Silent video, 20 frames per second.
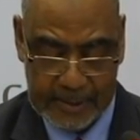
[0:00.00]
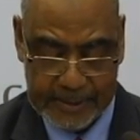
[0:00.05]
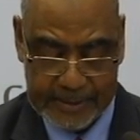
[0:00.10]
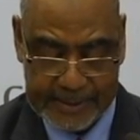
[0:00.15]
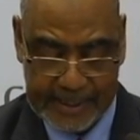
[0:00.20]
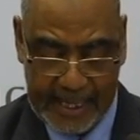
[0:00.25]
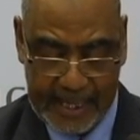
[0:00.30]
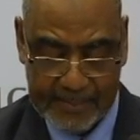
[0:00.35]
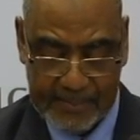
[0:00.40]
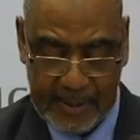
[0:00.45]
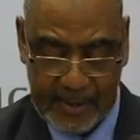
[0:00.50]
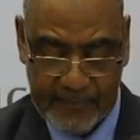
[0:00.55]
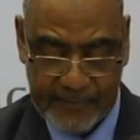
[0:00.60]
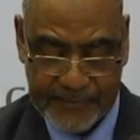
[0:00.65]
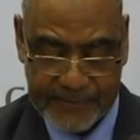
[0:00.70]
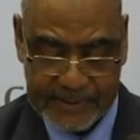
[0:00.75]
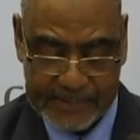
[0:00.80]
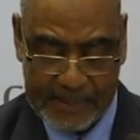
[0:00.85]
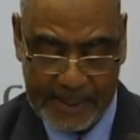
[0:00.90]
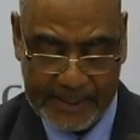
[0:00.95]
Some
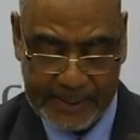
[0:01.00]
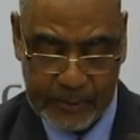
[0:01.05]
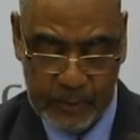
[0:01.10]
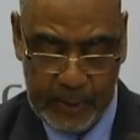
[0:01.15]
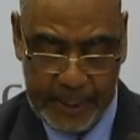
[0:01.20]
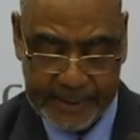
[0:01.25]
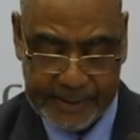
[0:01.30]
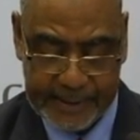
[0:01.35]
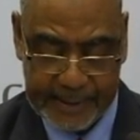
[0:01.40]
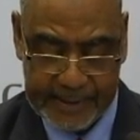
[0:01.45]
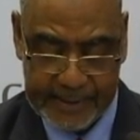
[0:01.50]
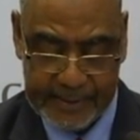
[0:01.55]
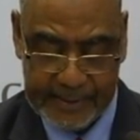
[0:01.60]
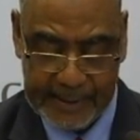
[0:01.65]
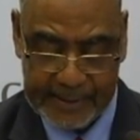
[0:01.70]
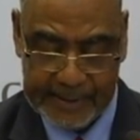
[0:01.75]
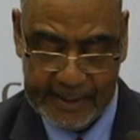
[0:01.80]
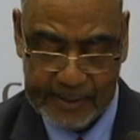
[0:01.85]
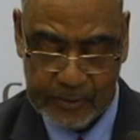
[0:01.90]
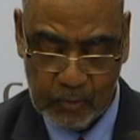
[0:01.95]
have speculated
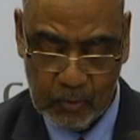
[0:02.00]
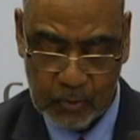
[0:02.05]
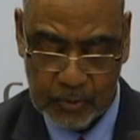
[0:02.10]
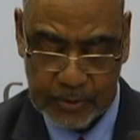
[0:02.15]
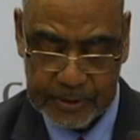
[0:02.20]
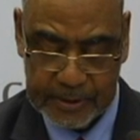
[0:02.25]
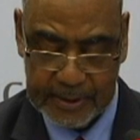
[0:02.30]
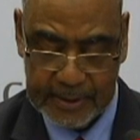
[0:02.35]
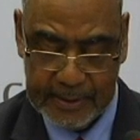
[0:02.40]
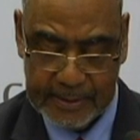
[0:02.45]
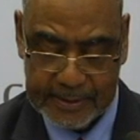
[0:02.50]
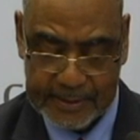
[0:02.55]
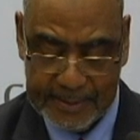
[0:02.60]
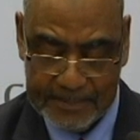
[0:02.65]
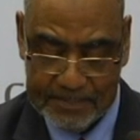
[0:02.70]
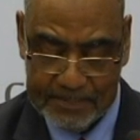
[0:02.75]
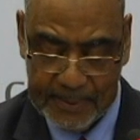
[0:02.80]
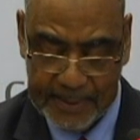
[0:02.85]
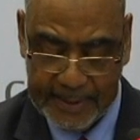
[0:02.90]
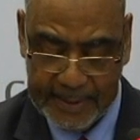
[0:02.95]
that it was
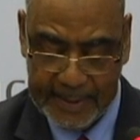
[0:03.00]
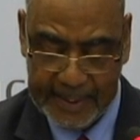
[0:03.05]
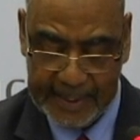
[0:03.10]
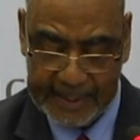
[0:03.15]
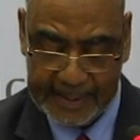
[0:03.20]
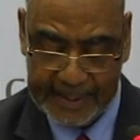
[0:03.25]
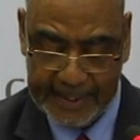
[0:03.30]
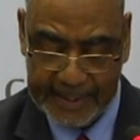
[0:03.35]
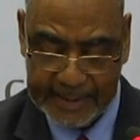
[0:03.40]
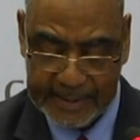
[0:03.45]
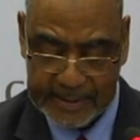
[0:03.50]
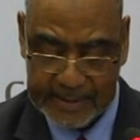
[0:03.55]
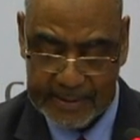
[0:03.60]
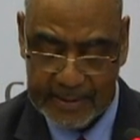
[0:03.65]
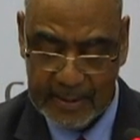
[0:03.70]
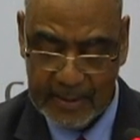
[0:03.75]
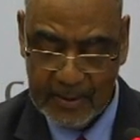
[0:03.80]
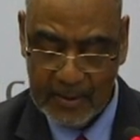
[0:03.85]
simply a case